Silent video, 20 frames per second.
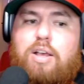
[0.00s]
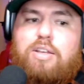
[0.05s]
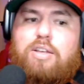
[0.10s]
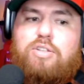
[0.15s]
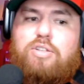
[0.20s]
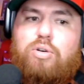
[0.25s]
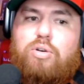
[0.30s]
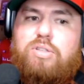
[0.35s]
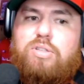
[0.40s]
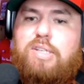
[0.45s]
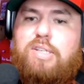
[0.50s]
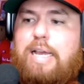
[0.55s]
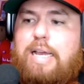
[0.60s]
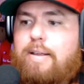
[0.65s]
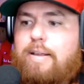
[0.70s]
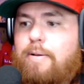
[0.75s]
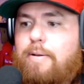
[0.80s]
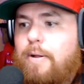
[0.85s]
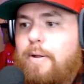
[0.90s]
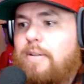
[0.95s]
So it's
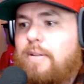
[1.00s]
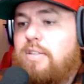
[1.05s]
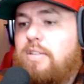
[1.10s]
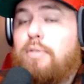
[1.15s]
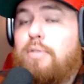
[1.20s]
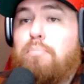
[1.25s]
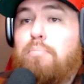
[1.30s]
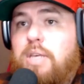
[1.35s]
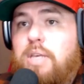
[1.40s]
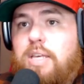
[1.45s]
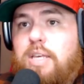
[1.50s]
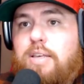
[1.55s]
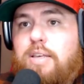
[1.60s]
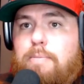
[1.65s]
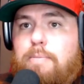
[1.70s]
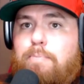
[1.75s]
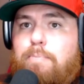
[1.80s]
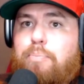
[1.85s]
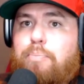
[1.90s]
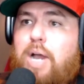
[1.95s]
like, to me,
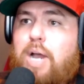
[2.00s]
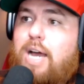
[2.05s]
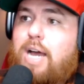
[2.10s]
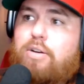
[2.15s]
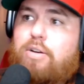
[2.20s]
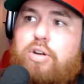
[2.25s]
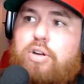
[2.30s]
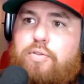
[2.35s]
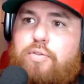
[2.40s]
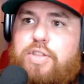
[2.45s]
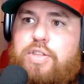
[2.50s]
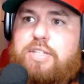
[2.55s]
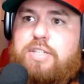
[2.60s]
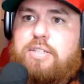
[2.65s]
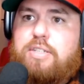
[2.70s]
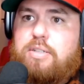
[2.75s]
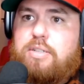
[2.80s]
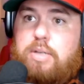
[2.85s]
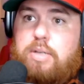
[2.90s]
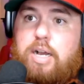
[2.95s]
I don't know if this
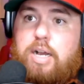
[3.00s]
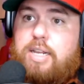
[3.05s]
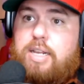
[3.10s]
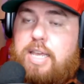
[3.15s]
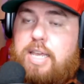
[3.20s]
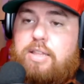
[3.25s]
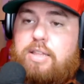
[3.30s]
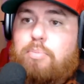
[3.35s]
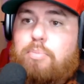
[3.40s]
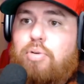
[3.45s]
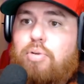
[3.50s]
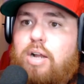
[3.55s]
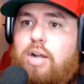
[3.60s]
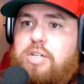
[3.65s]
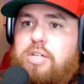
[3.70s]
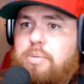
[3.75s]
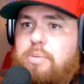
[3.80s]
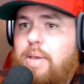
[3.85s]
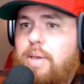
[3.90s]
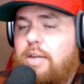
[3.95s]
is, again, the
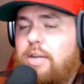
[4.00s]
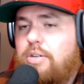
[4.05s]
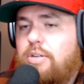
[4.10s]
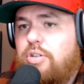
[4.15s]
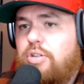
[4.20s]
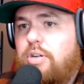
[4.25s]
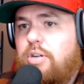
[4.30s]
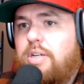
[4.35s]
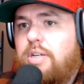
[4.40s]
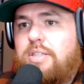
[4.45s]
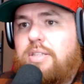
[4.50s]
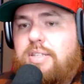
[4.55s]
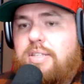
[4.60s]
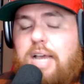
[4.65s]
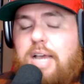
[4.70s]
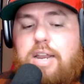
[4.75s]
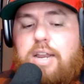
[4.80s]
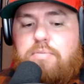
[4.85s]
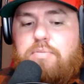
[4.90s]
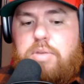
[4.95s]
project manager
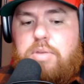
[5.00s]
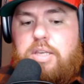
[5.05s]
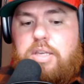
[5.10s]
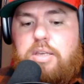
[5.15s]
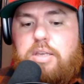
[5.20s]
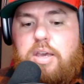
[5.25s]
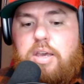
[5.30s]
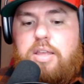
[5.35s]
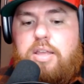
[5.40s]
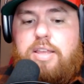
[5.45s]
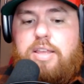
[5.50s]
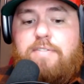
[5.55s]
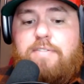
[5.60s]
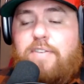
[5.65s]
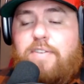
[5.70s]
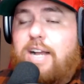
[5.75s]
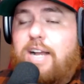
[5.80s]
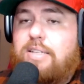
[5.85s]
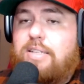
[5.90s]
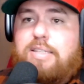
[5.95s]
inside of me that
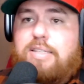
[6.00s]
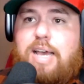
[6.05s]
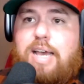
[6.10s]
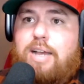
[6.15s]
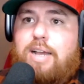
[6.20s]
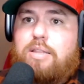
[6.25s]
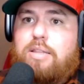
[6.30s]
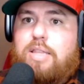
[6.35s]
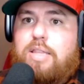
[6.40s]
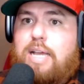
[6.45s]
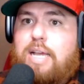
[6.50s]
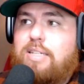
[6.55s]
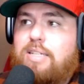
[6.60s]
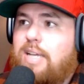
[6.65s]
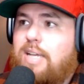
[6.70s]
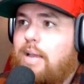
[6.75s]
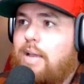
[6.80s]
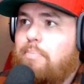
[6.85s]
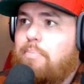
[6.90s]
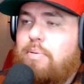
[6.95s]
finds that
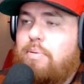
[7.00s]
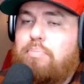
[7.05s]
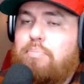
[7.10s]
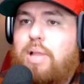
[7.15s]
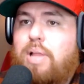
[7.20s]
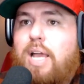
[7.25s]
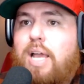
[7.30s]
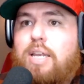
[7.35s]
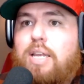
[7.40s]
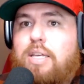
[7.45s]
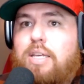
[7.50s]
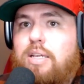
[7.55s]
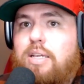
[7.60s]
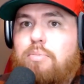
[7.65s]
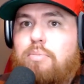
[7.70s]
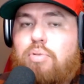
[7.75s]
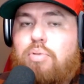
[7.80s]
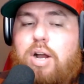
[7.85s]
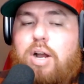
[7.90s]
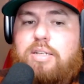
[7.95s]
type of planning and
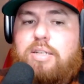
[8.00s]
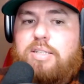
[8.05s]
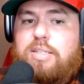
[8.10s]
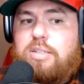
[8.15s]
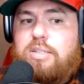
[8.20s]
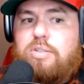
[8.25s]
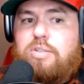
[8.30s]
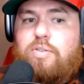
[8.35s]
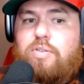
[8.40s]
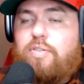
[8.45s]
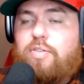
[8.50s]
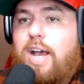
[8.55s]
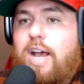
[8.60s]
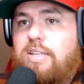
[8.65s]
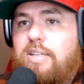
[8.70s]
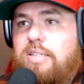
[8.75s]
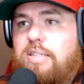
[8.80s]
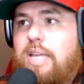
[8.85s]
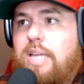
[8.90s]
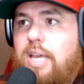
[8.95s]
process
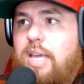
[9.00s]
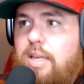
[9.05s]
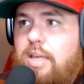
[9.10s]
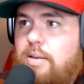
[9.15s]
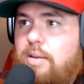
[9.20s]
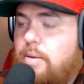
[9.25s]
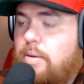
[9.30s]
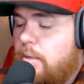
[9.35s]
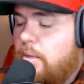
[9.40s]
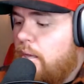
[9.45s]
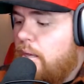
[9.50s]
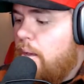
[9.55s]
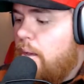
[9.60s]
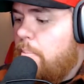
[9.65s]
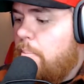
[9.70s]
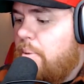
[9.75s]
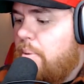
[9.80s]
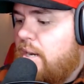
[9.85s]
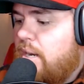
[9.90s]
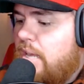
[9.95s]
fascinating.
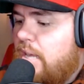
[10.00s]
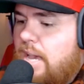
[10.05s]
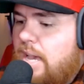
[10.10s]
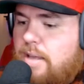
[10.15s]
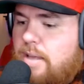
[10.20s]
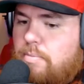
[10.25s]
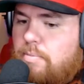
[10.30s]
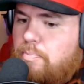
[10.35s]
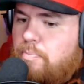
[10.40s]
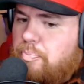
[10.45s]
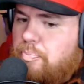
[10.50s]
But again,